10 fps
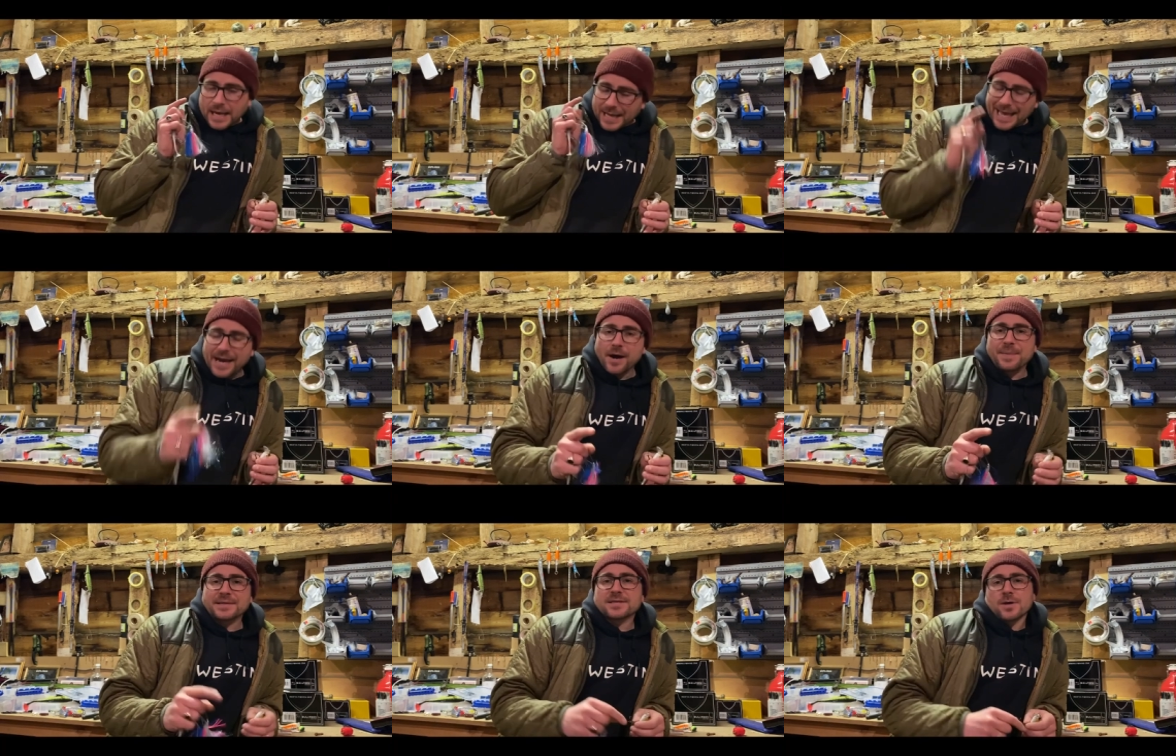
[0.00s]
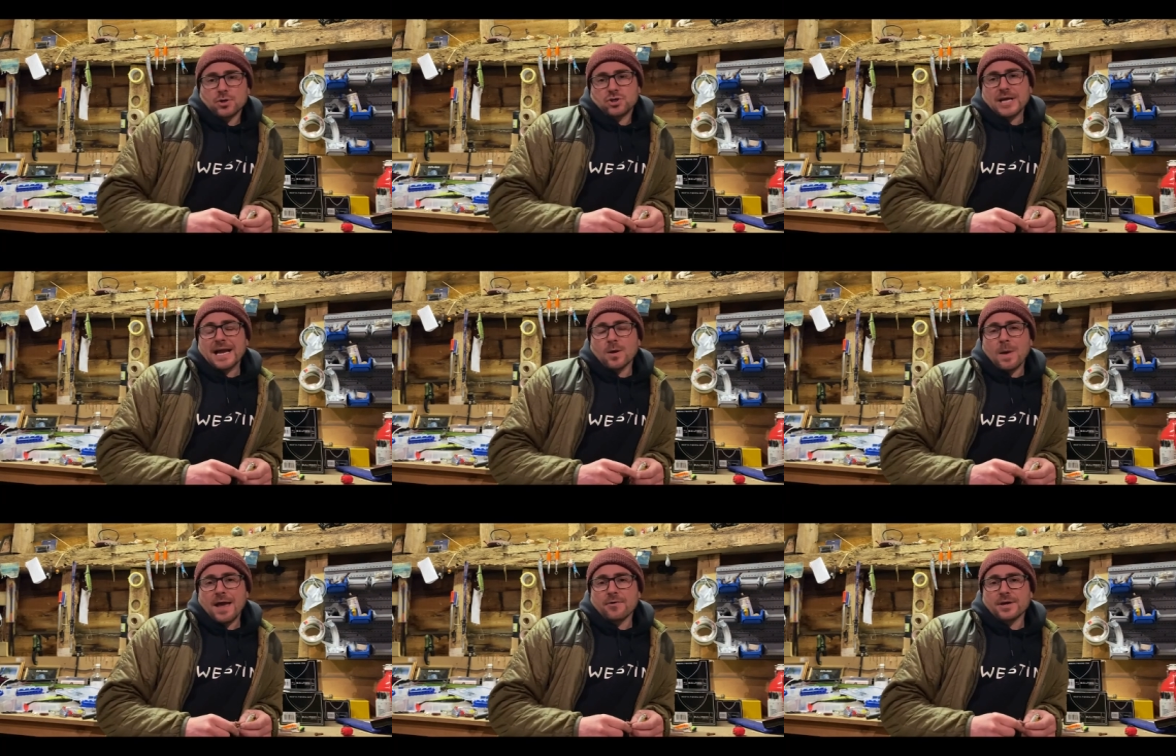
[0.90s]
get up into those shallow
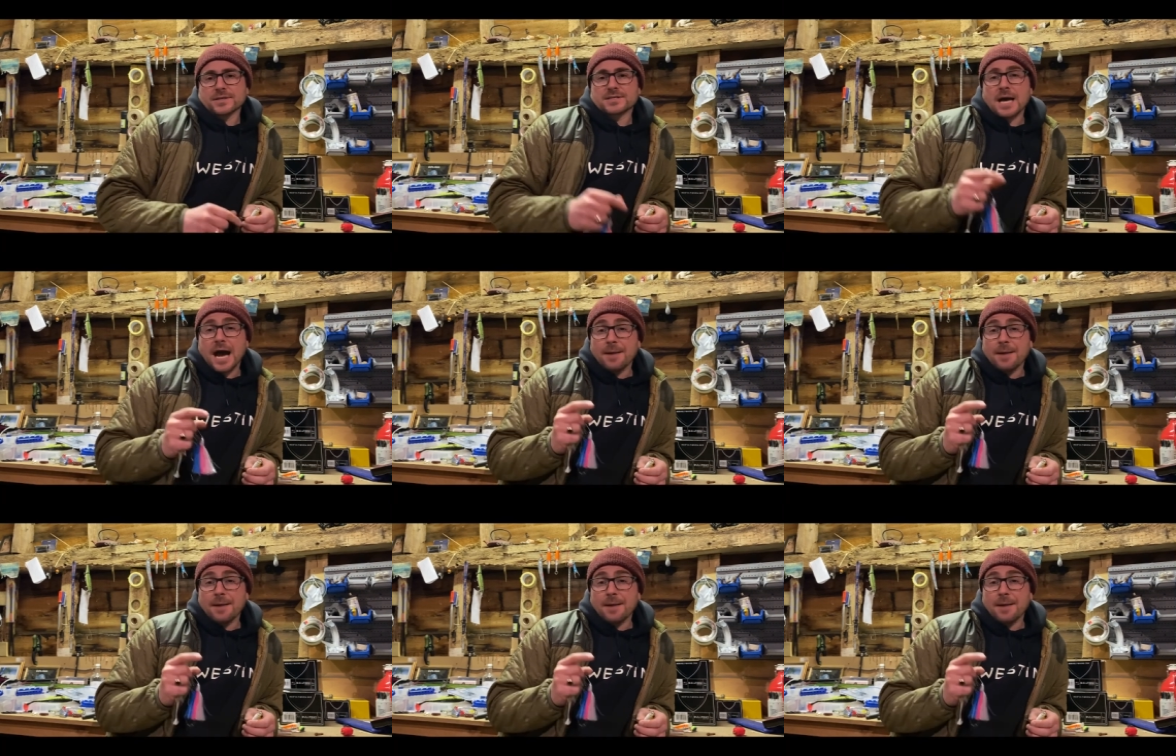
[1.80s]
areas.